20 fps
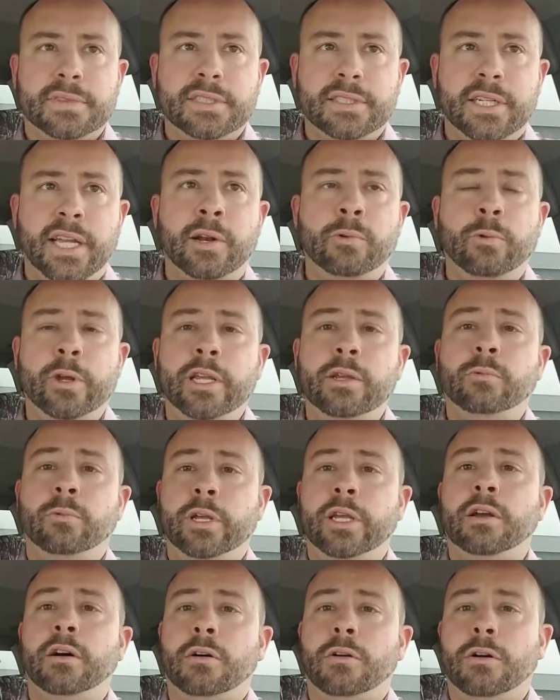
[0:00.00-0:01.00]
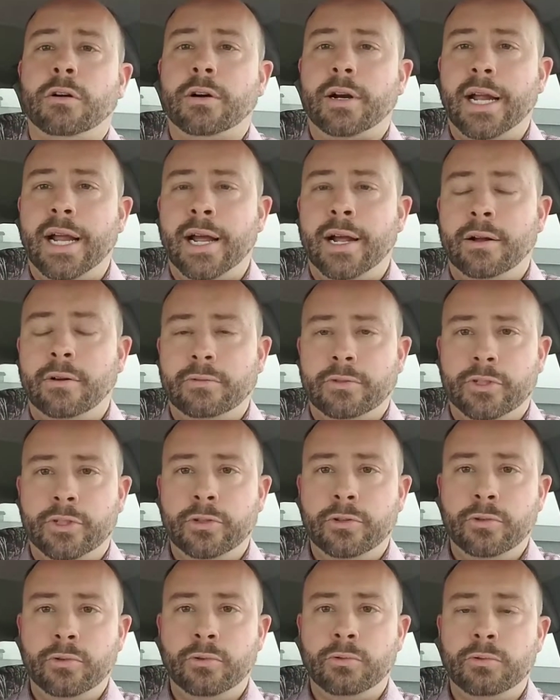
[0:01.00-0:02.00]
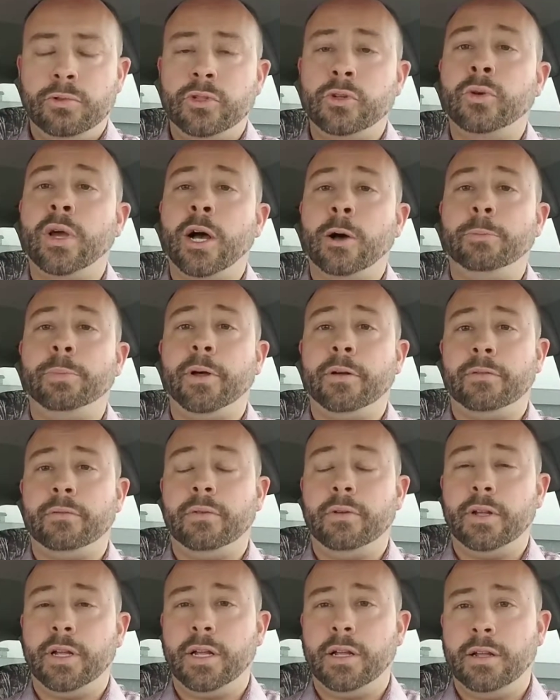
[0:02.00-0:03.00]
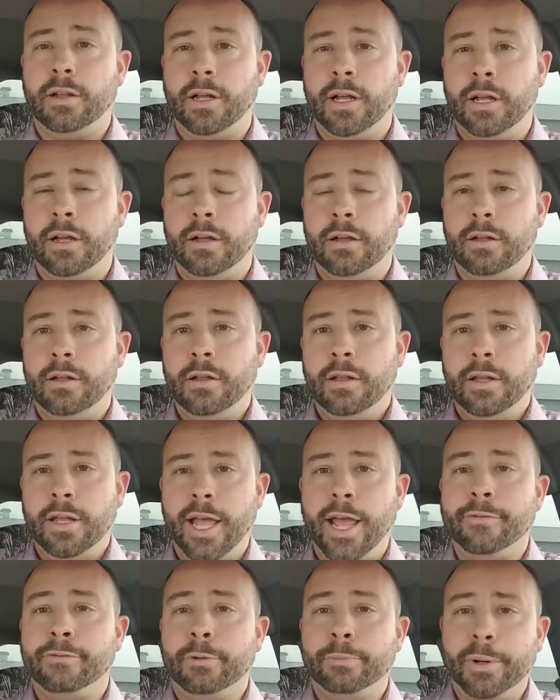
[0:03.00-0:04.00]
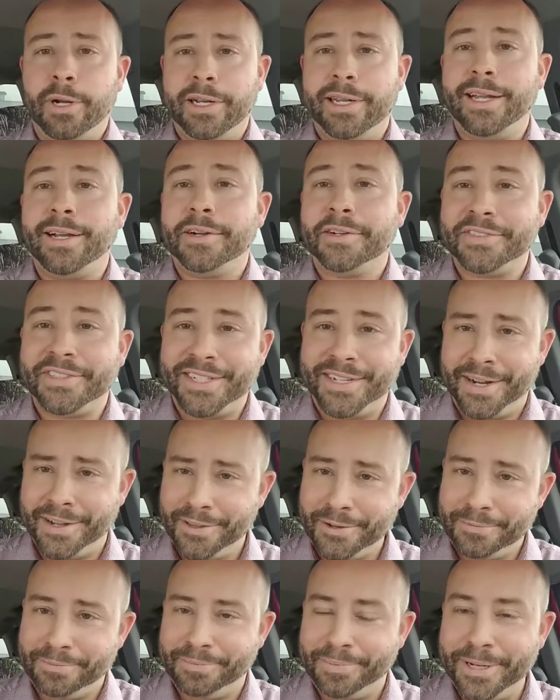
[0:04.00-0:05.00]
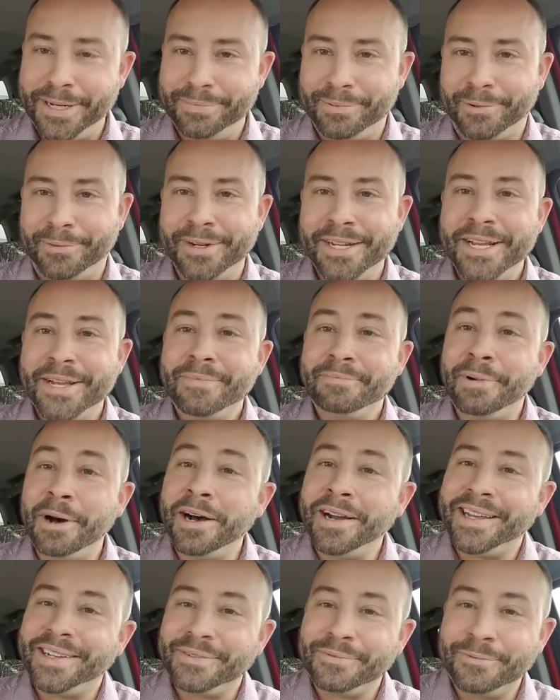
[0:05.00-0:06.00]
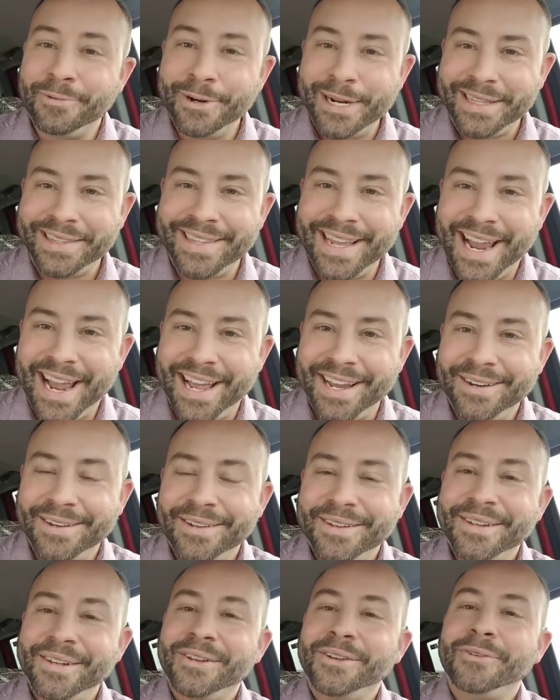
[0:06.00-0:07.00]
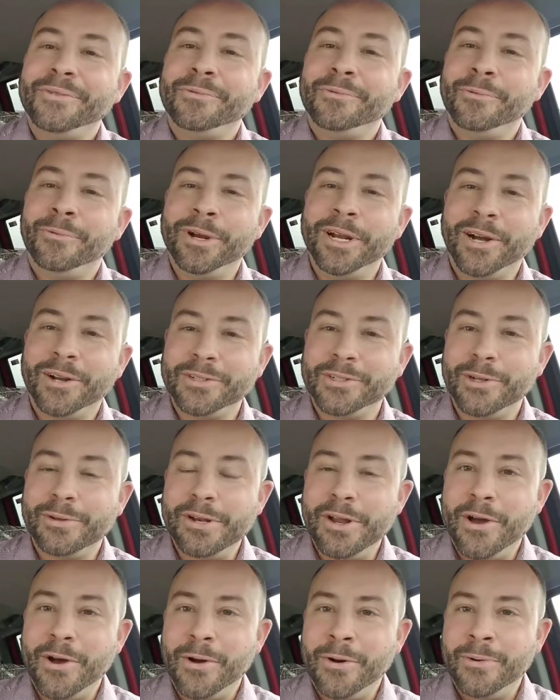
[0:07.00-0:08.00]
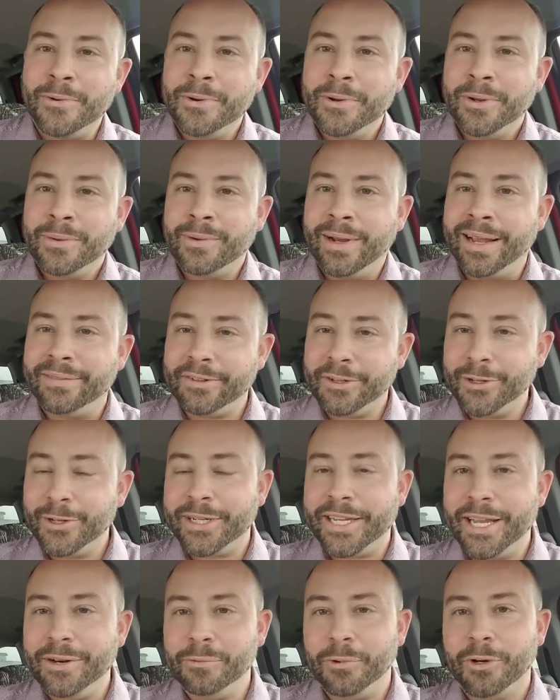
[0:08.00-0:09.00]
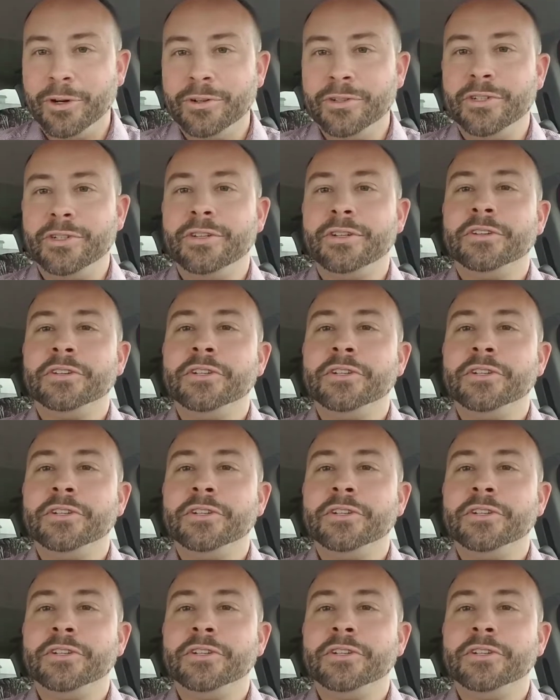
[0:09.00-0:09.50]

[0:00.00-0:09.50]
and we are out to help everybody else and other people. But with that, we also know we have to look inwards